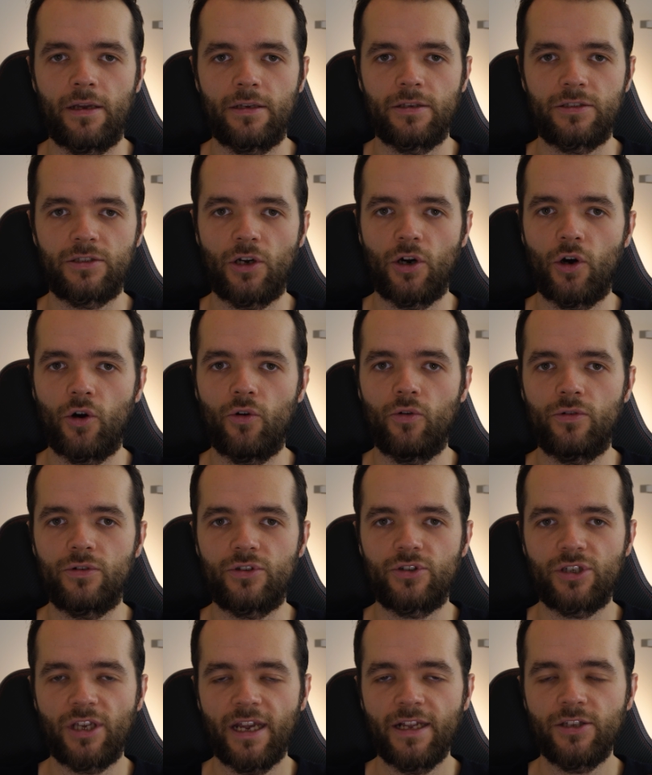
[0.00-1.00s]

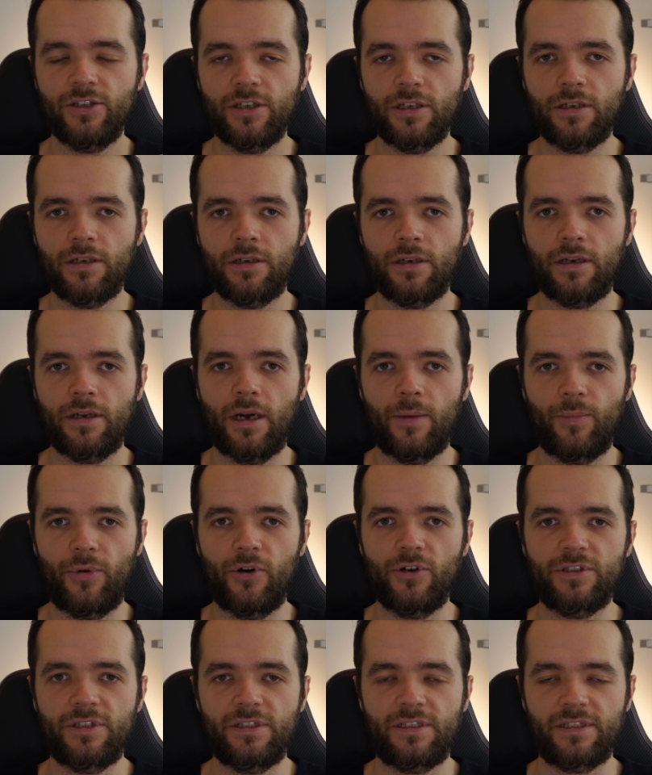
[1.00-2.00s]
So, changing a
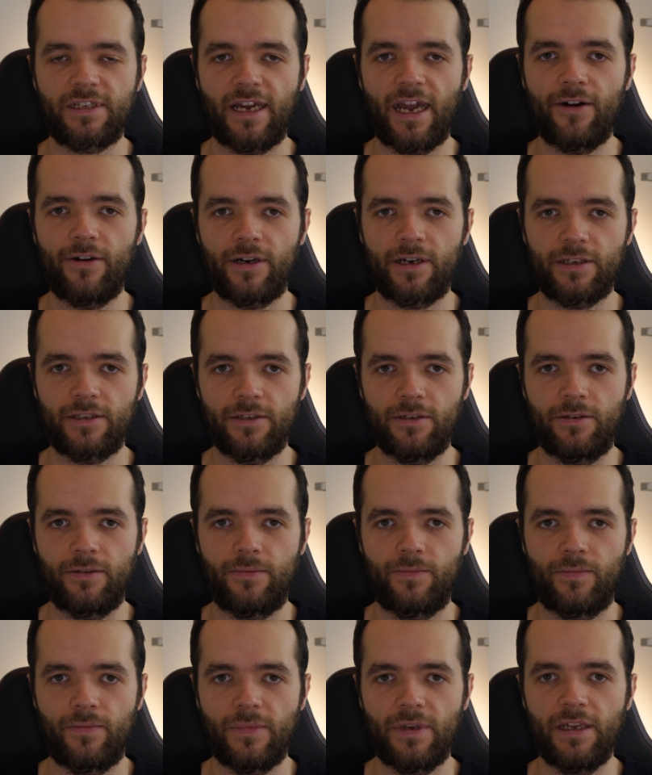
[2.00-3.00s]
person's character
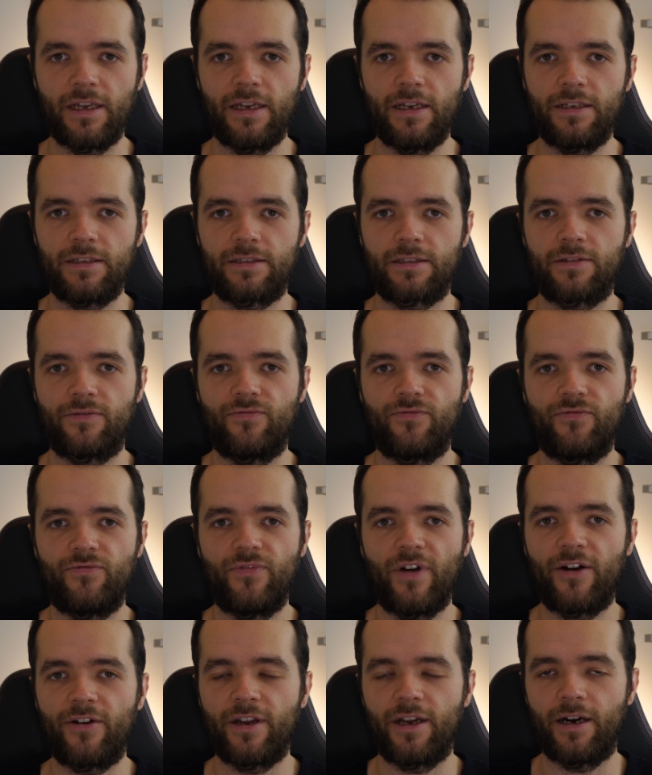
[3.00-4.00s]
is
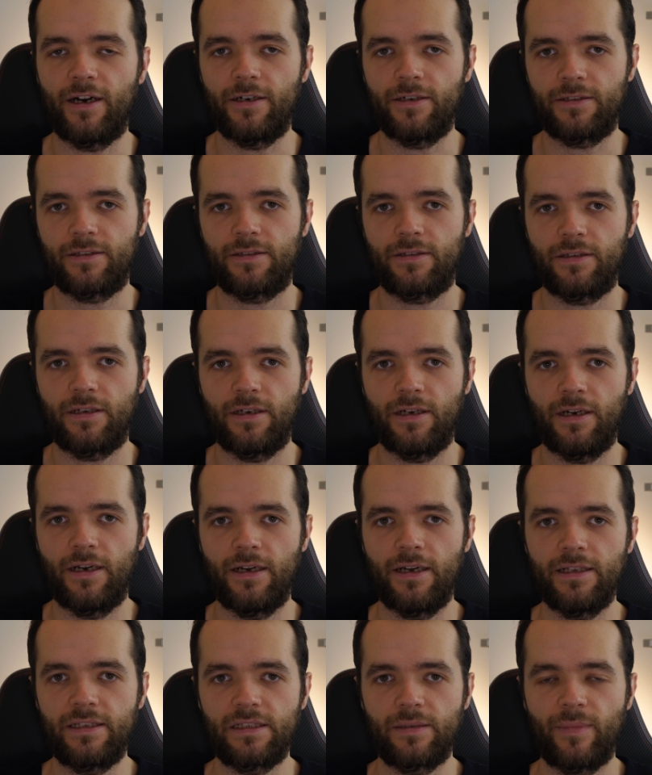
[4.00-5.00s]
very hard. Uh,
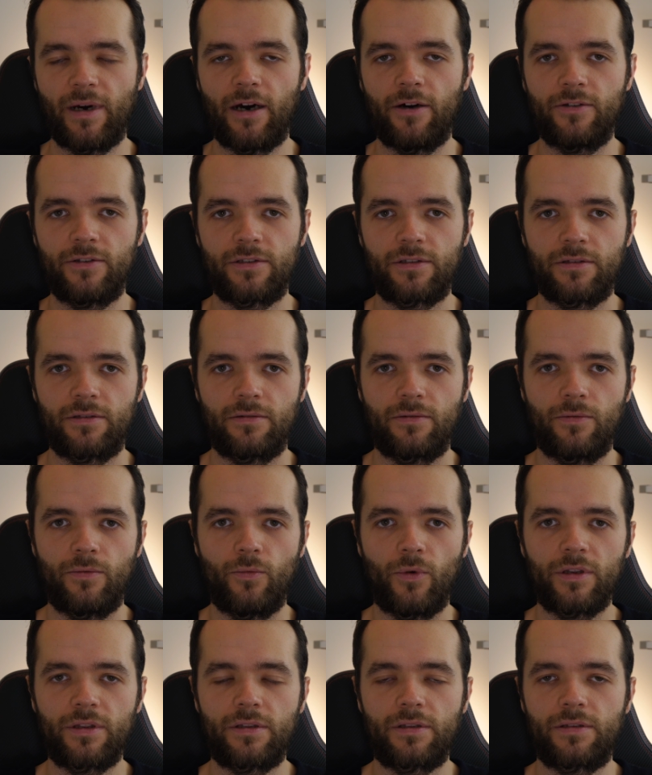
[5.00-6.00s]
it's about
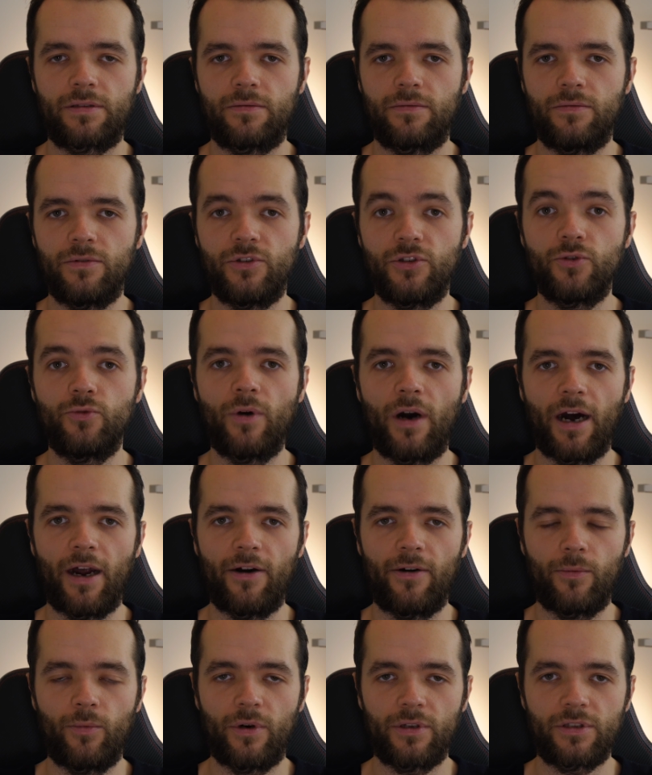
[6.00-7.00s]
what you
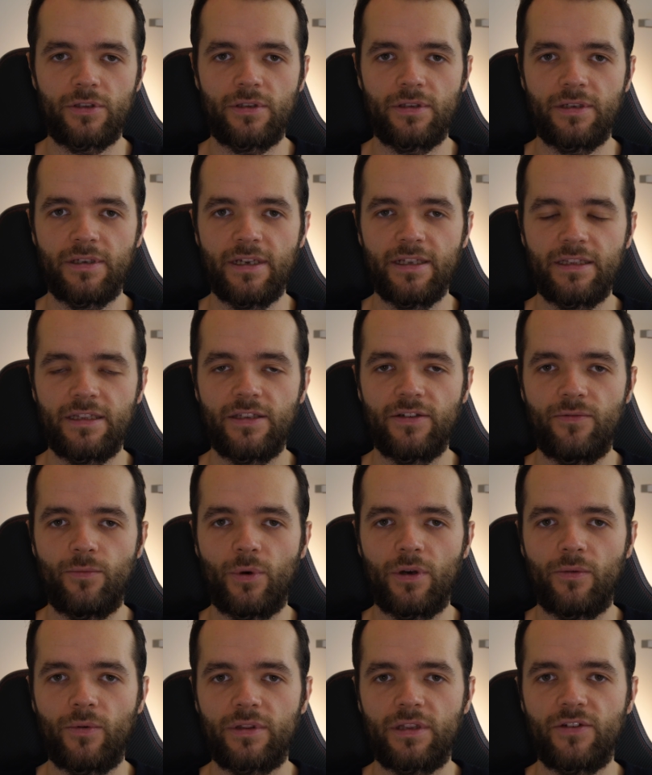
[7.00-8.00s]
are, what, it de-
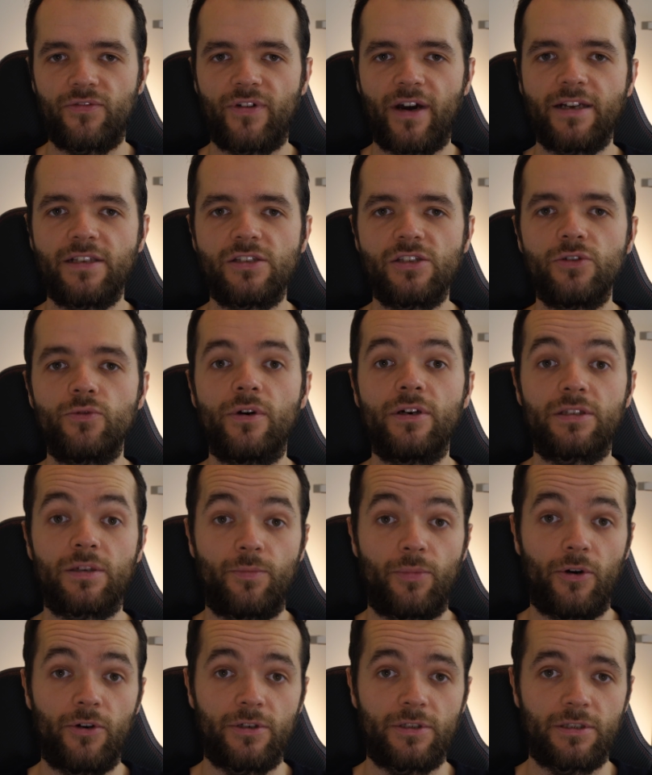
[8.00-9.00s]
what, defines you as
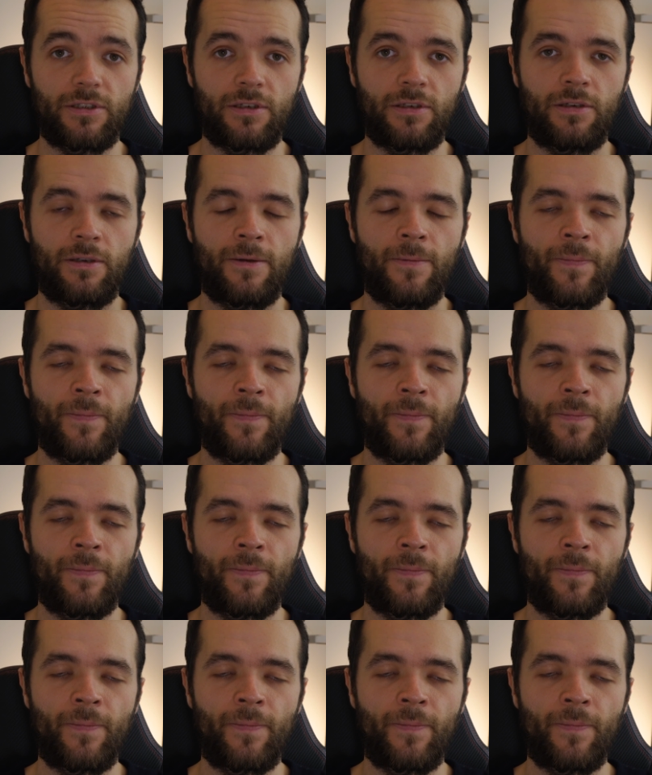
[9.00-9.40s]
a person.